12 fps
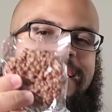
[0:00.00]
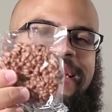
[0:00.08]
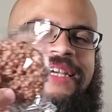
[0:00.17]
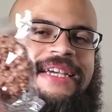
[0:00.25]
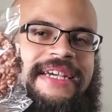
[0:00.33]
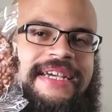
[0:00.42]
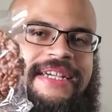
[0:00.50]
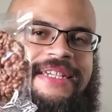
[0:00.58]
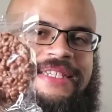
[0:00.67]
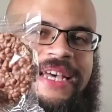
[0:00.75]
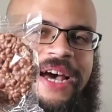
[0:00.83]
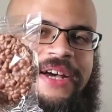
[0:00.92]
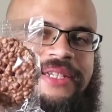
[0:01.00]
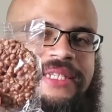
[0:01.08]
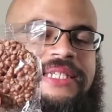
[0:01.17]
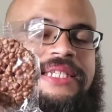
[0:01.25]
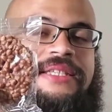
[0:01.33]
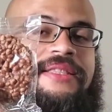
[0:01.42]
is
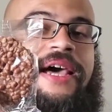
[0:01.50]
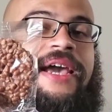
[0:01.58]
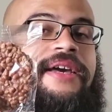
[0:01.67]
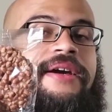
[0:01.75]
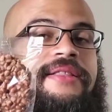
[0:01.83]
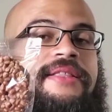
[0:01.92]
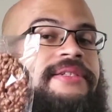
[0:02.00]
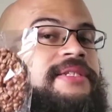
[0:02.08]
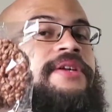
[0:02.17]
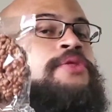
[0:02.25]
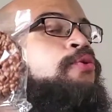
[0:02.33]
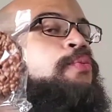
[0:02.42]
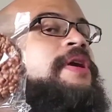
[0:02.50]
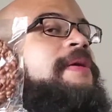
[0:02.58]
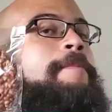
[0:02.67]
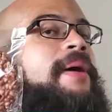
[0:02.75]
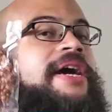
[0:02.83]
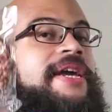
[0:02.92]
like, this is a
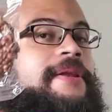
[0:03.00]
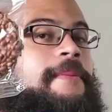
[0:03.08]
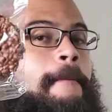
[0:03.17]
3-bite